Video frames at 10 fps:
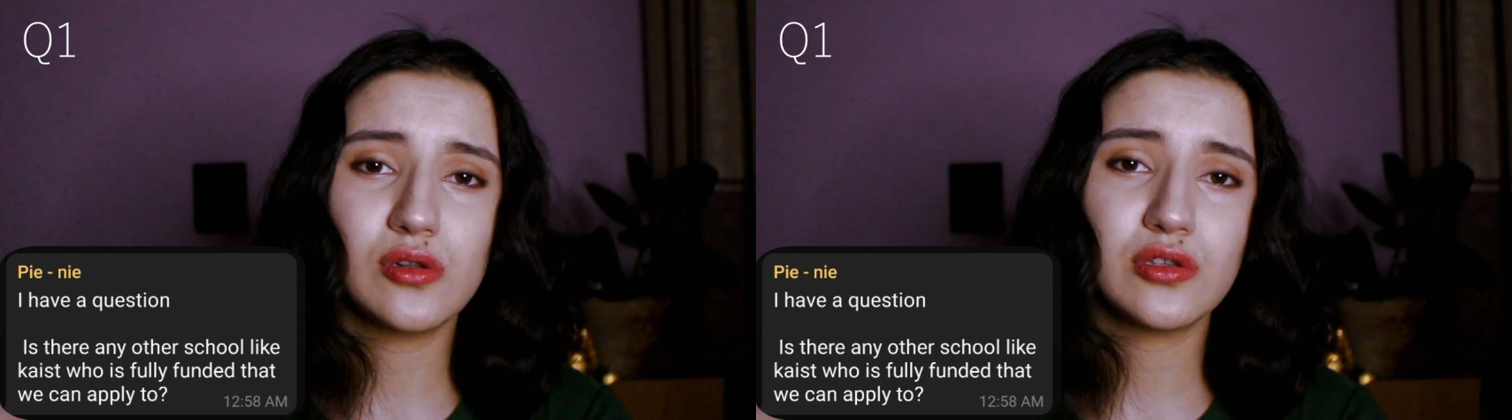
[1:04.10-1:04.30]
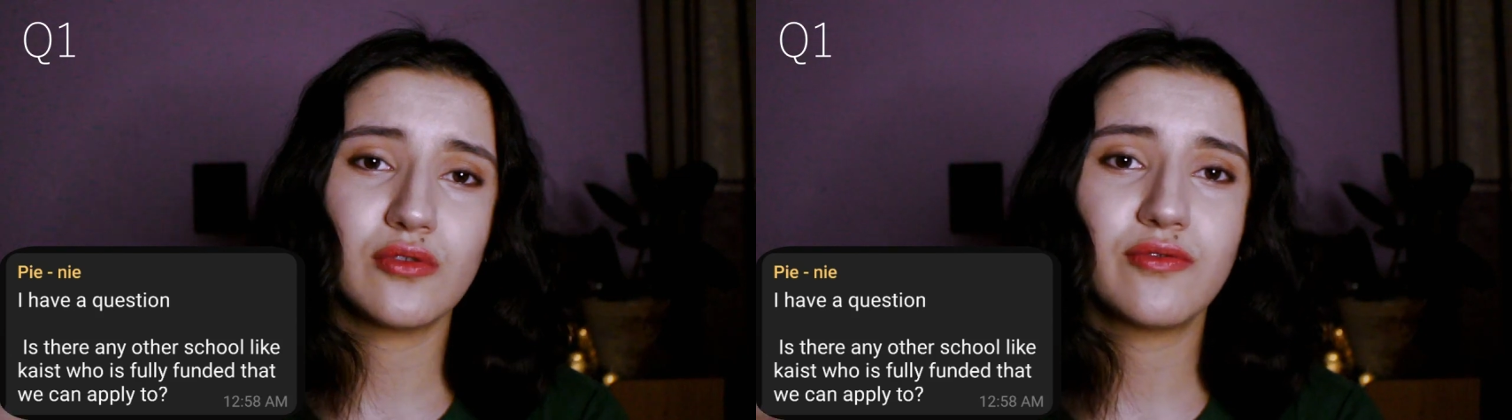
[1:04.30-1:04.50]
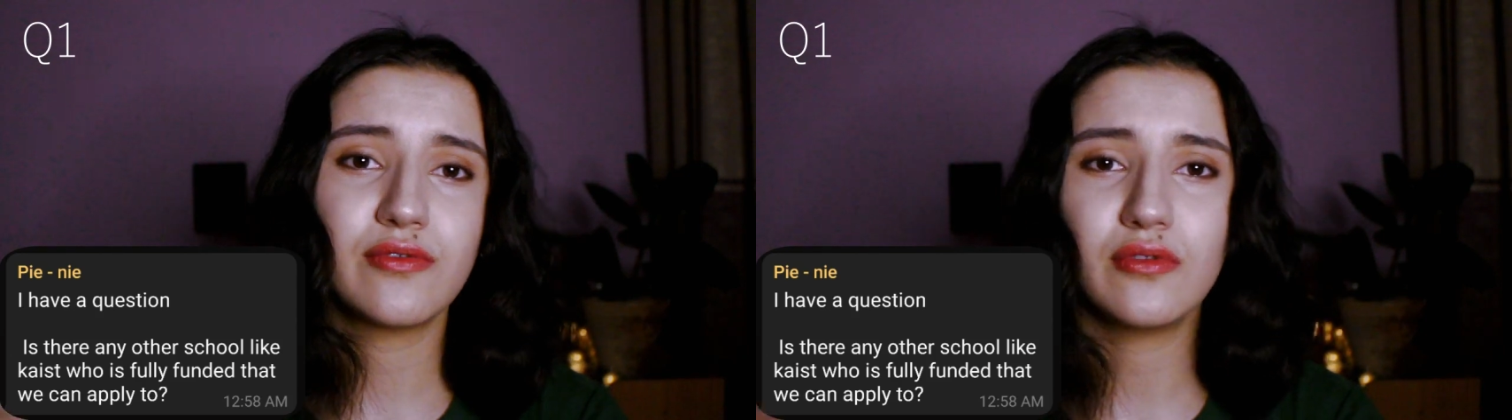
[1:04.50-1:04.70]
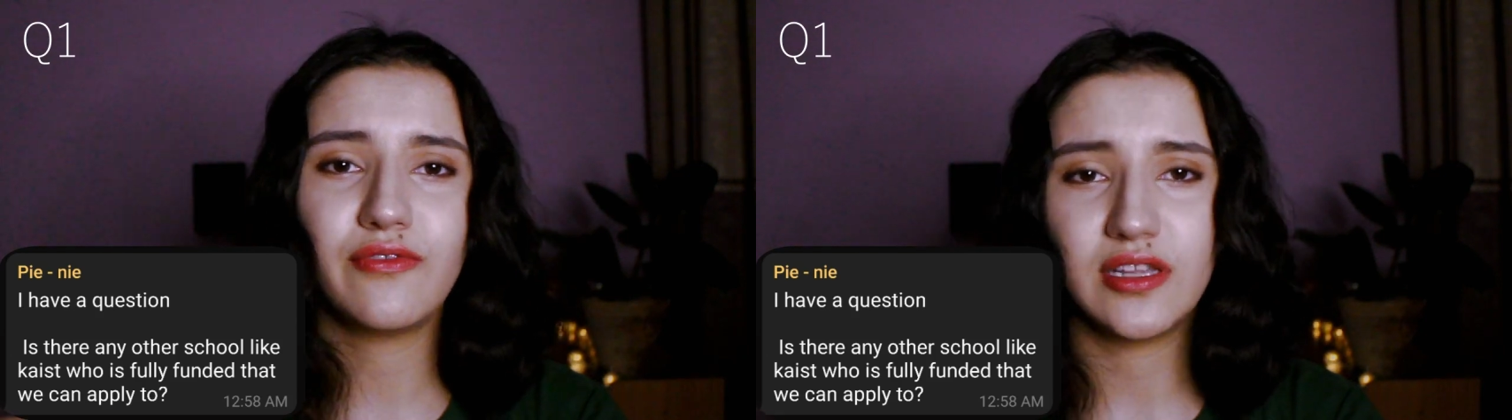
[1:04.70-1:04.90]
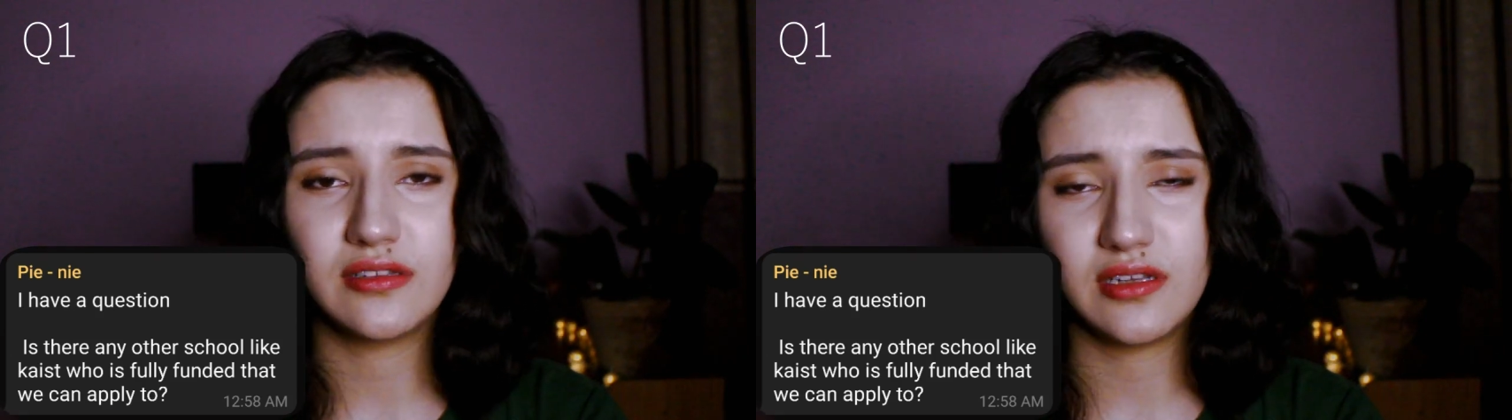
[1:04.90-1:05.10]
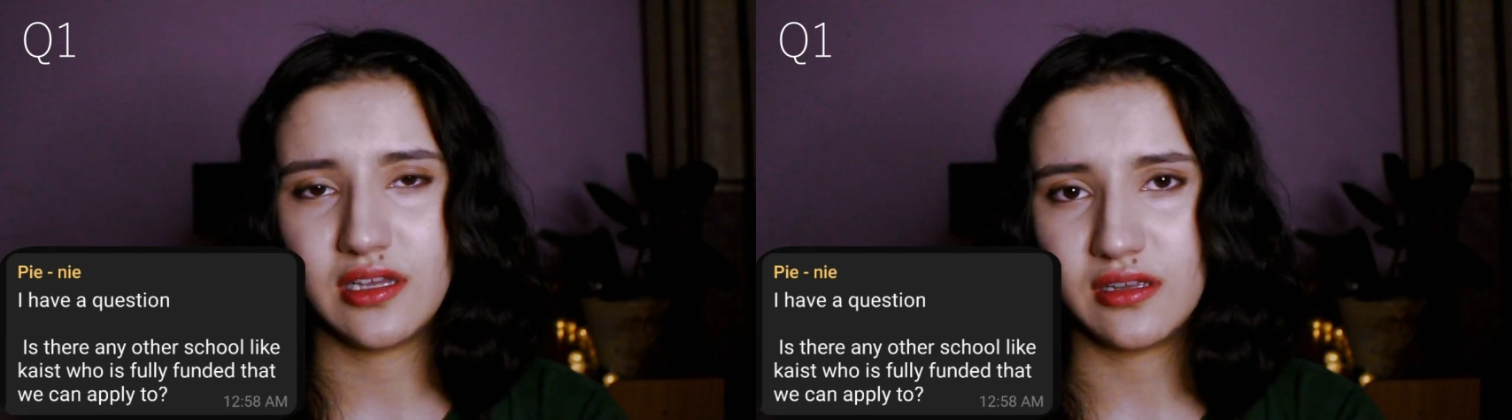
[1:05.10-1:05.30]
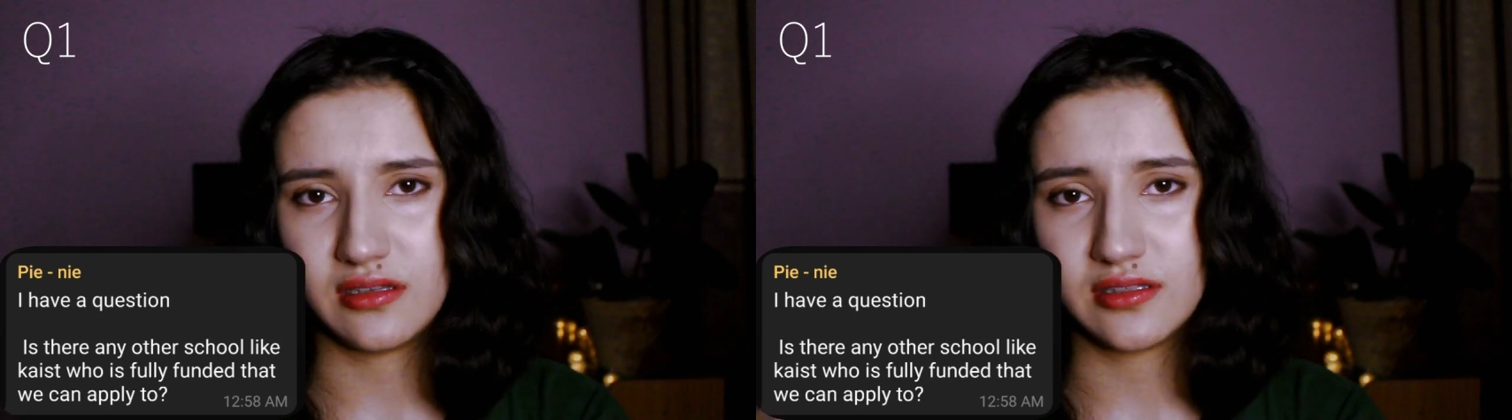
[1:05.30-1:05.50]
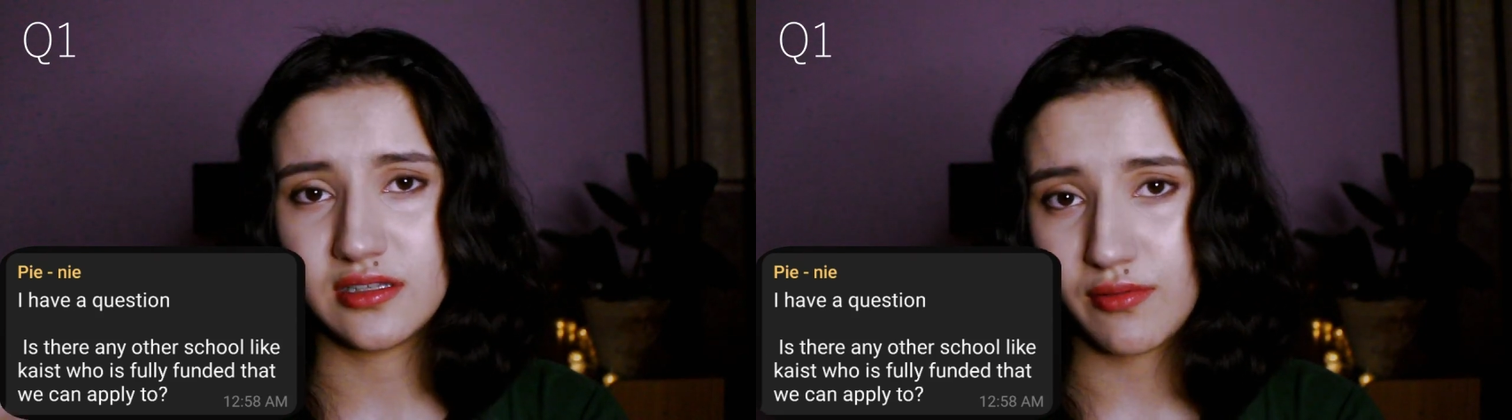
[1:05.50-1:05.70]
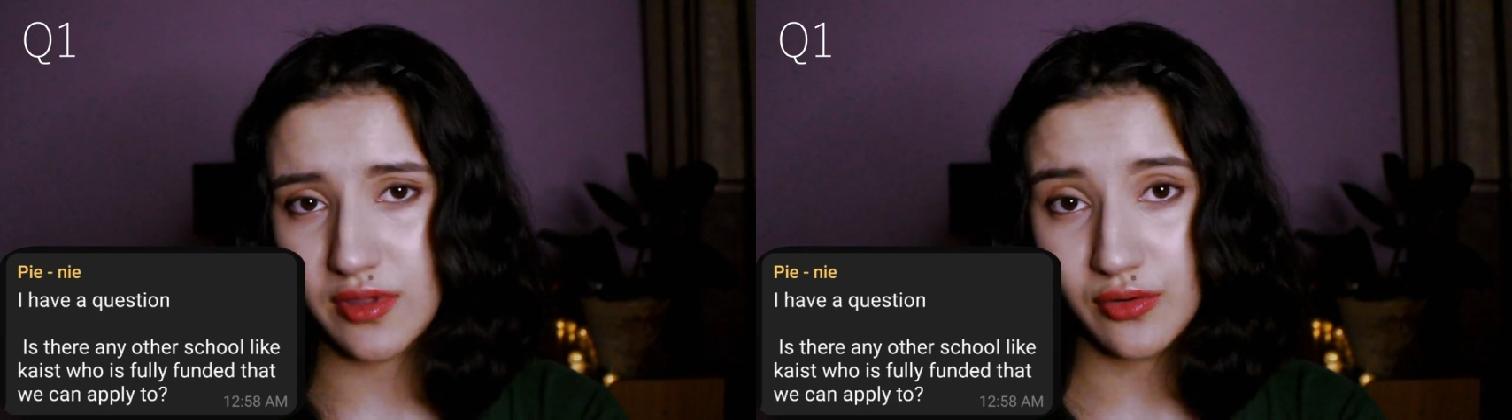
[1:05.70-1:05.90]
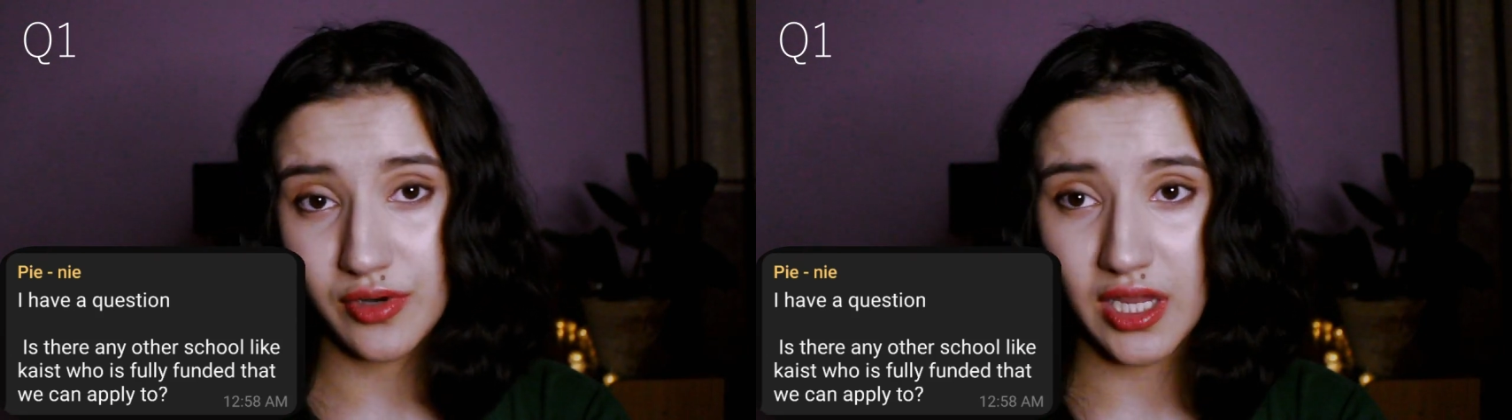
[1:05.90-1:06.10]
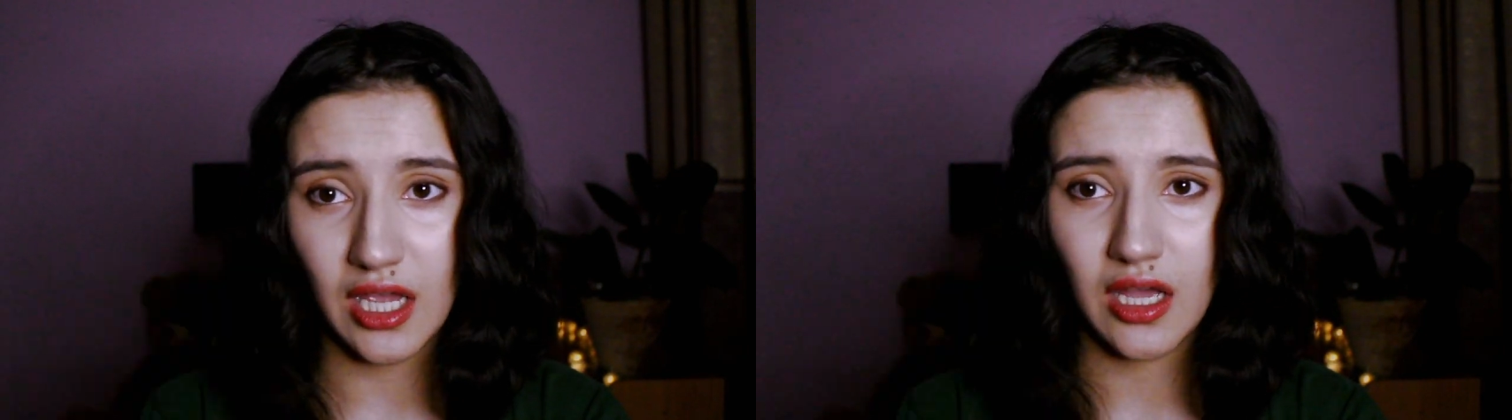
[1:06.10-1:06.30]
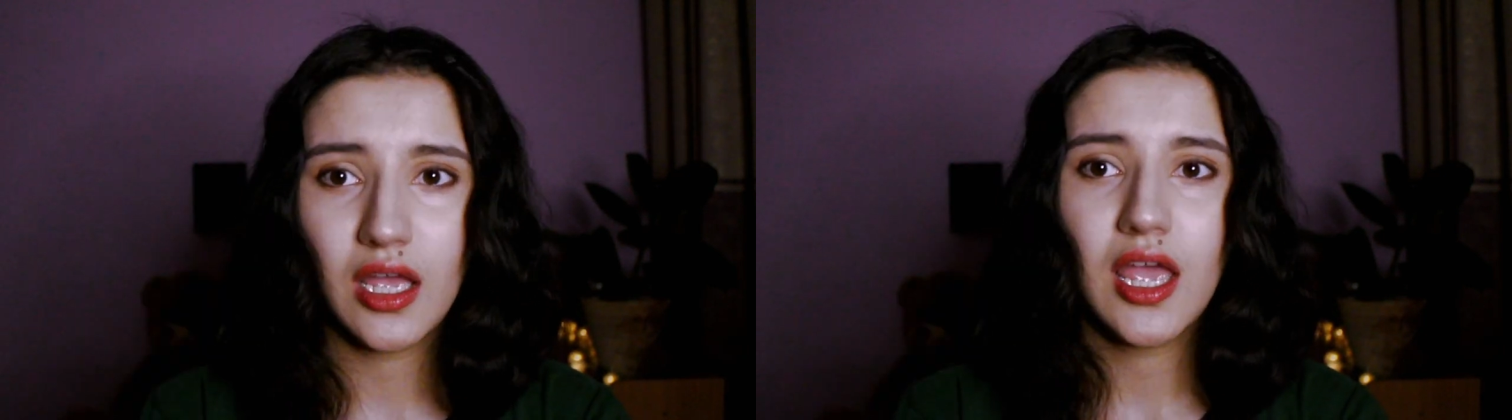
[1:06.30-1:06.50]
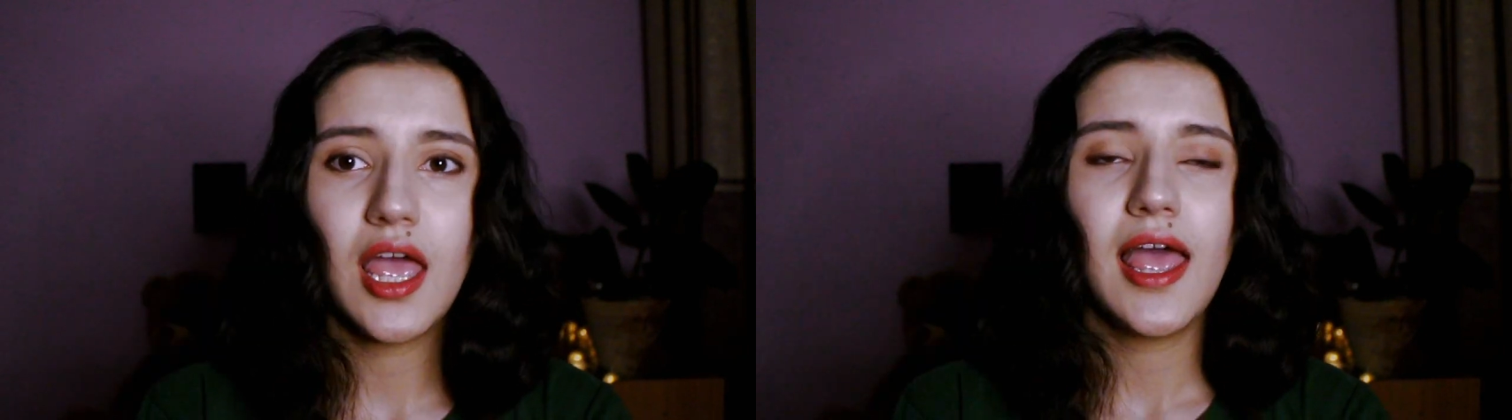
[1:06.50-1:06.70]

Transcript: also full funded in South Korea?